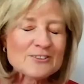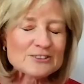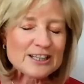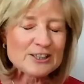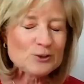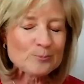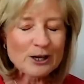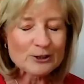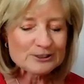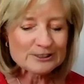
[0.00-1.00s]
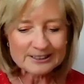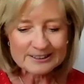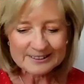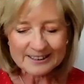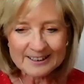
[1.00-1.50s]
the other day you
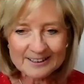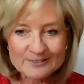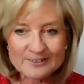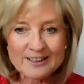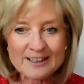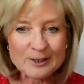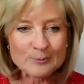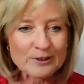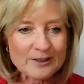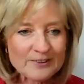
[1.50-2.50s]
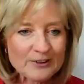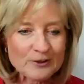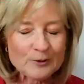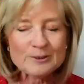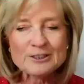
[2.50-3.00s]
posted in our private
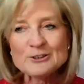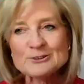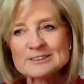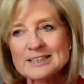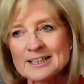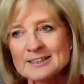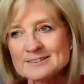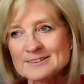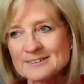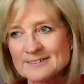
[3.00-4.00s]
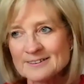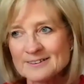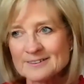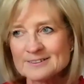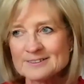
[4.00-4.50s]
group, and you said
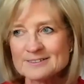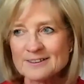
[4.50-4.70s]
that